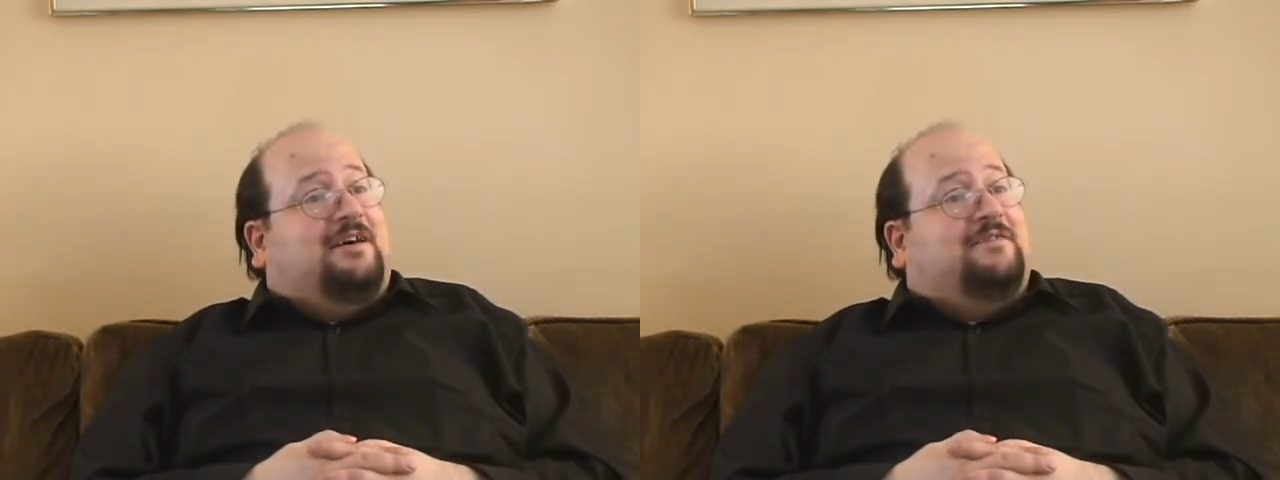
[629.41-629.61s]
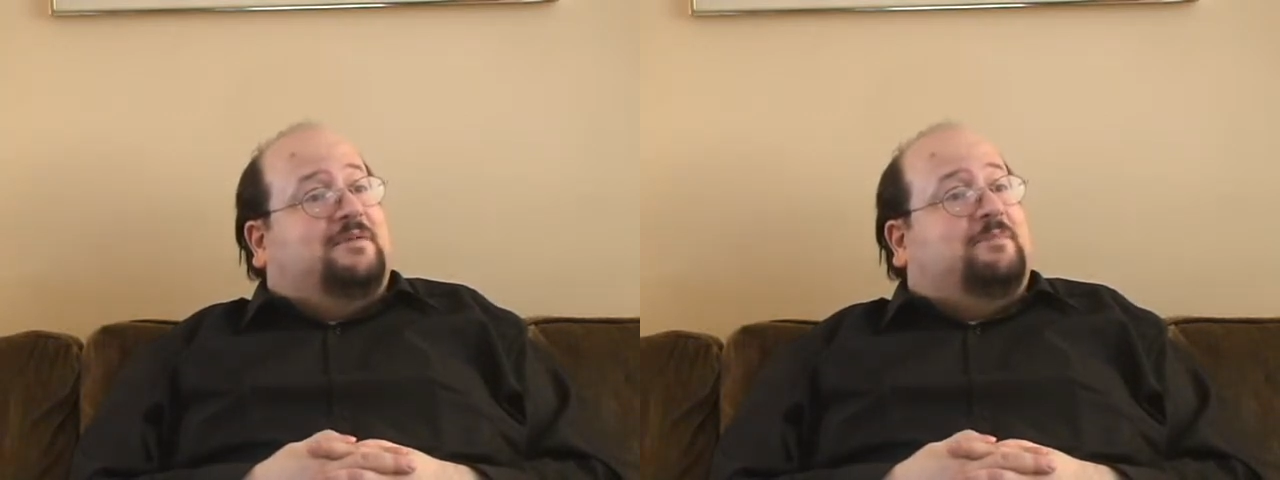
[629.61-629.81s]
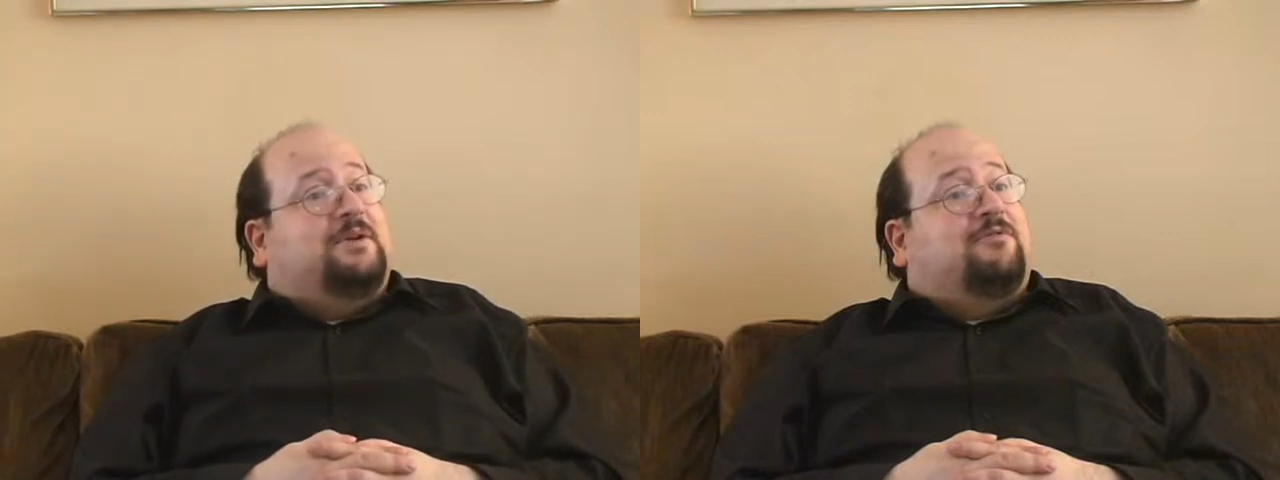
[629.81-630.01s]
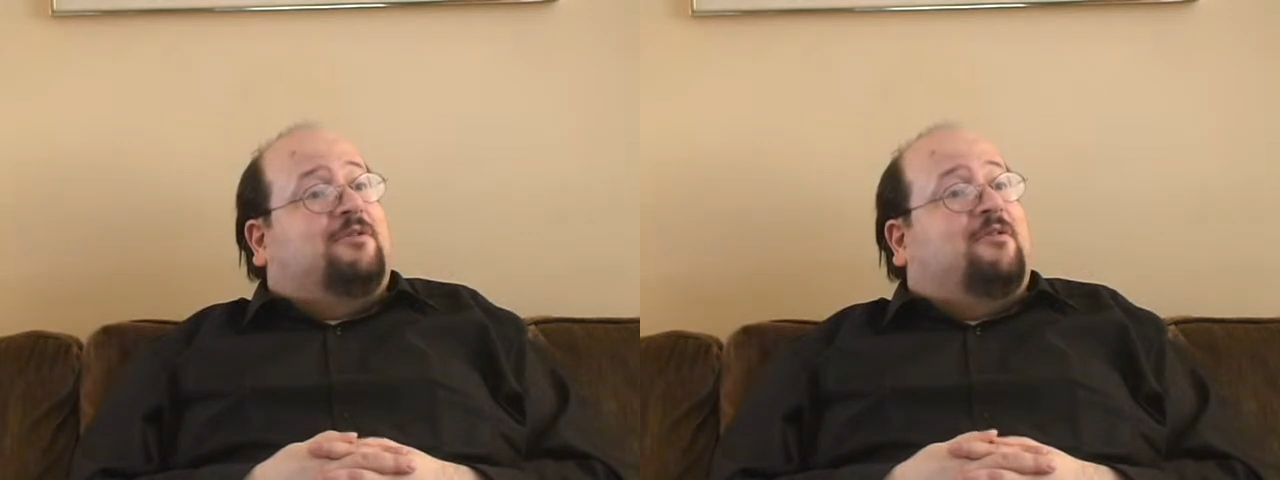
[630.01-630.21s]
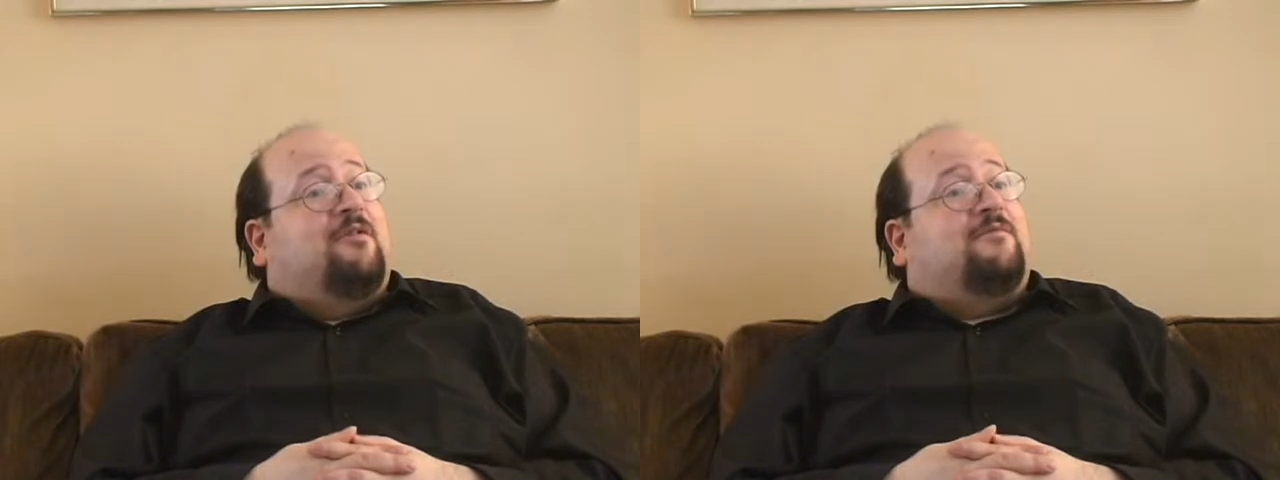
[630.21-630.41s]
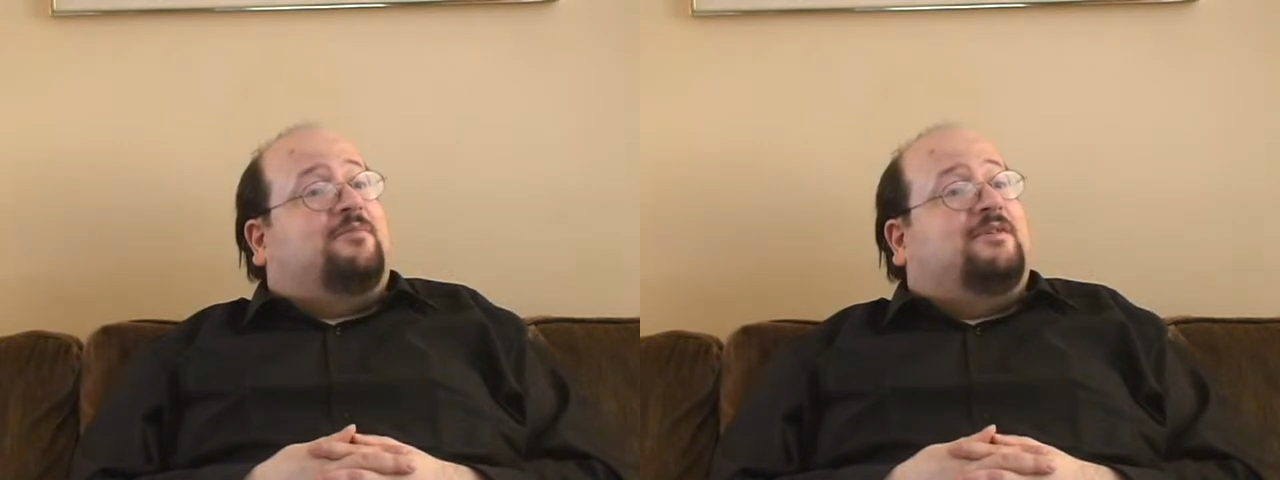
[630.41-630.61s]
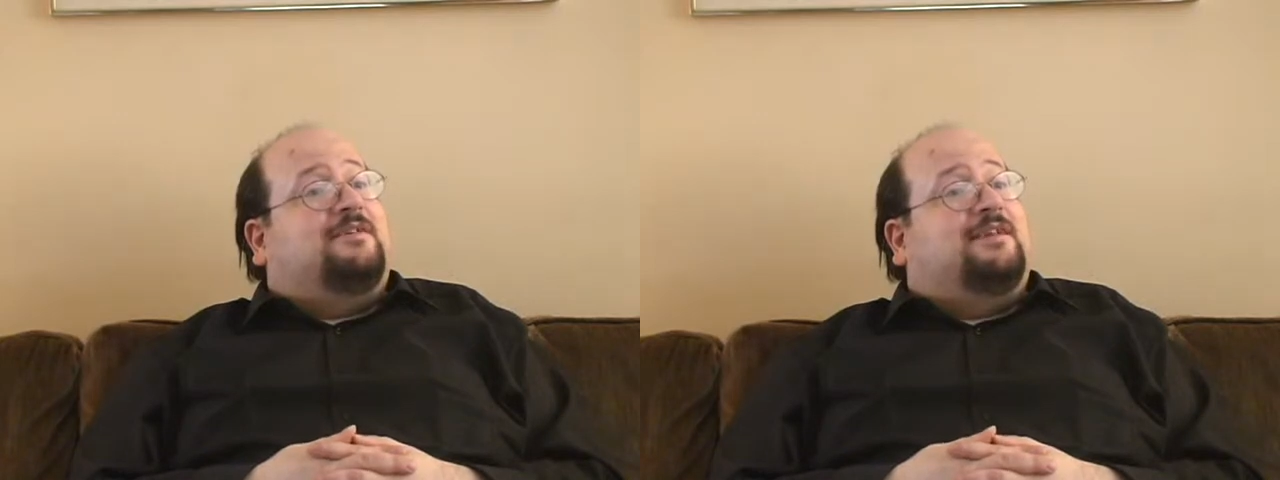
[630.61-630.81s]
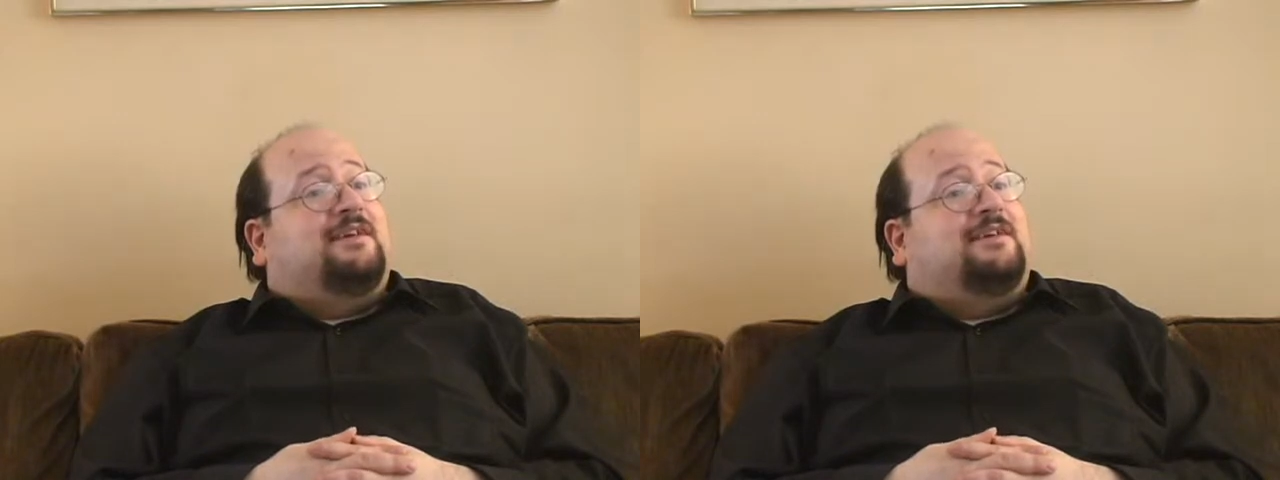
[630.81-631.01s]
of the Bureau of
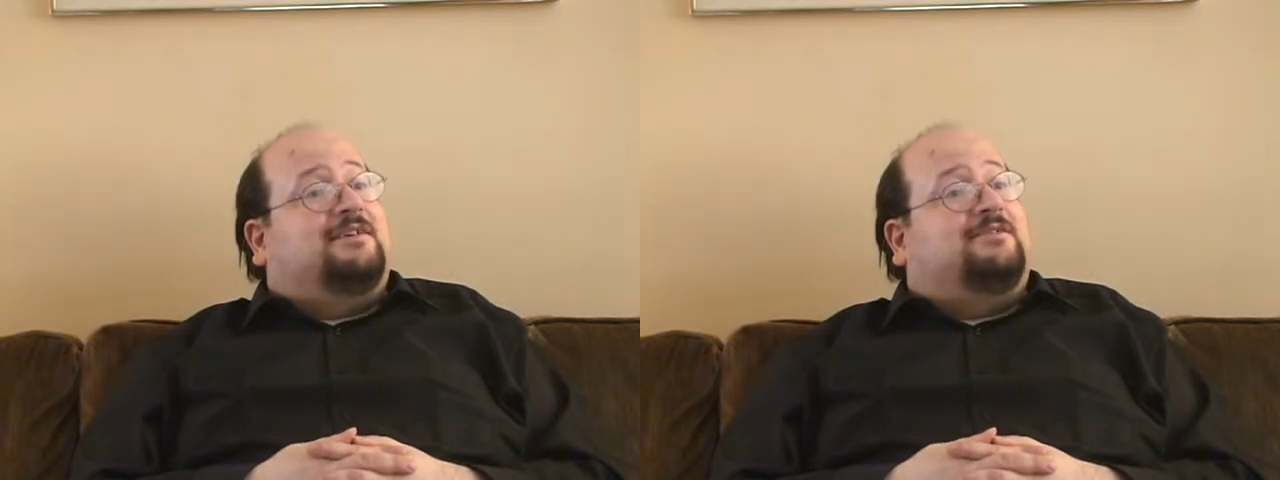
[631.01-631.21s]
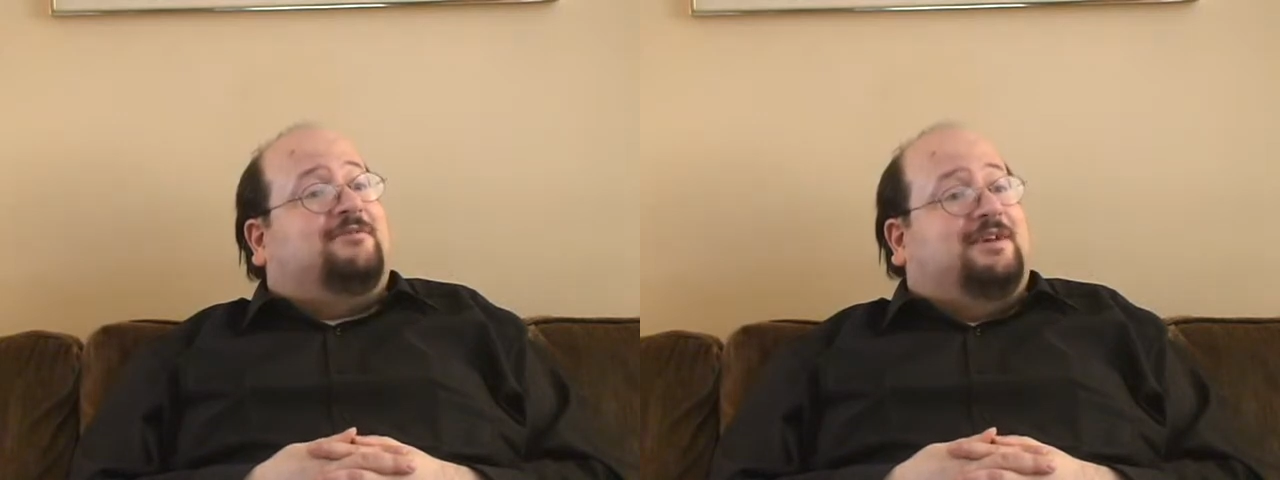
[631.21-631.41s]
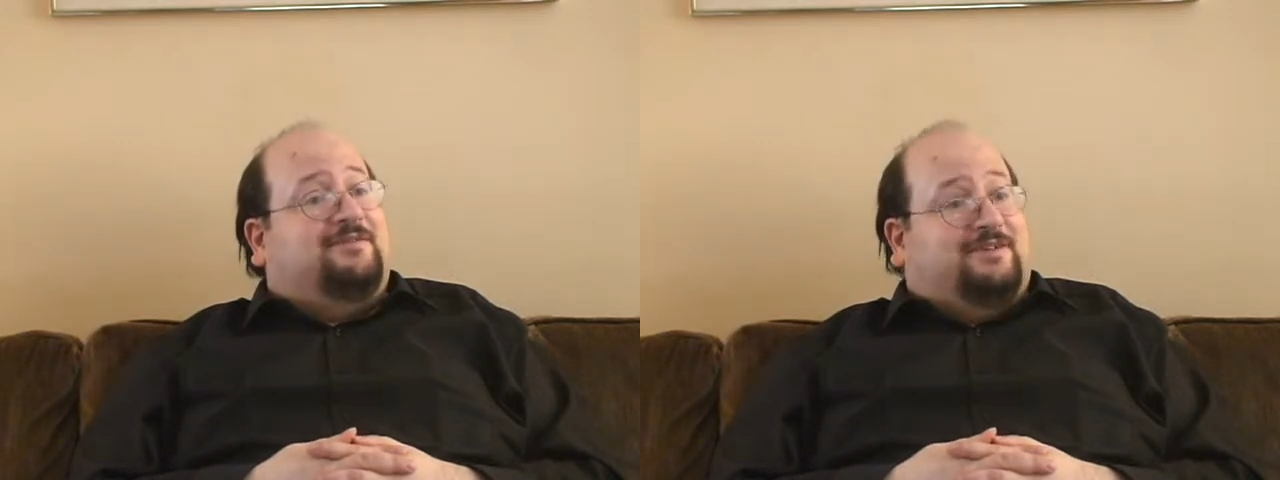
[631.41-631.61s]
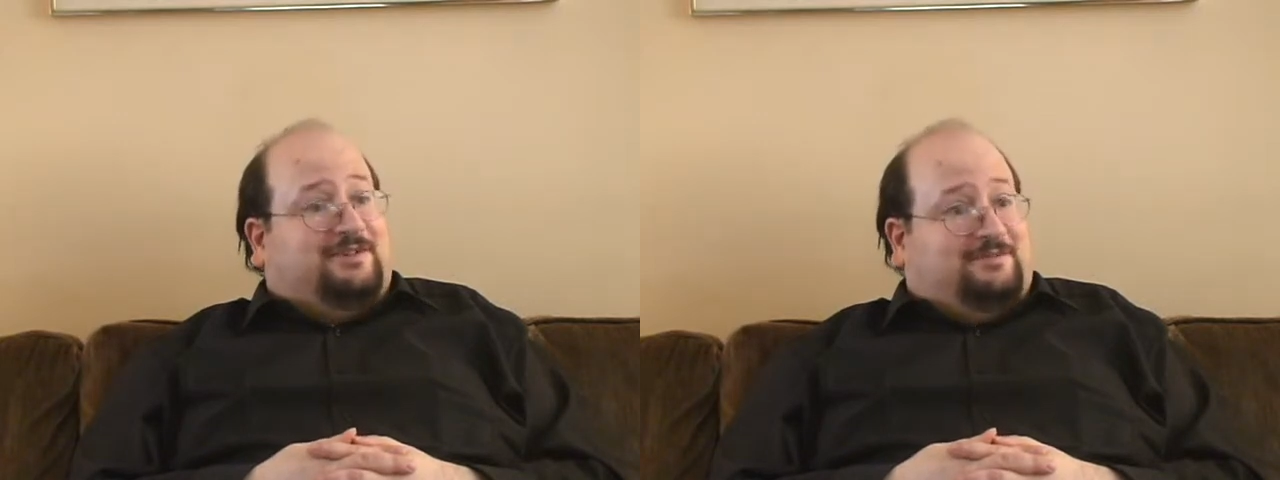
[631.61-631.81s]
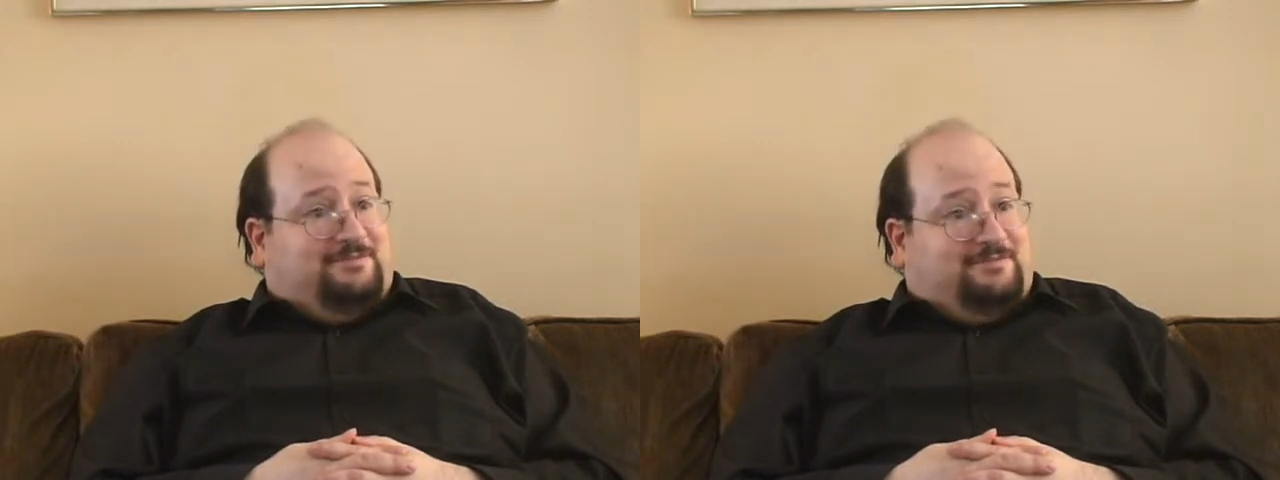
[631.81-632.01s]
Printing and Engraving.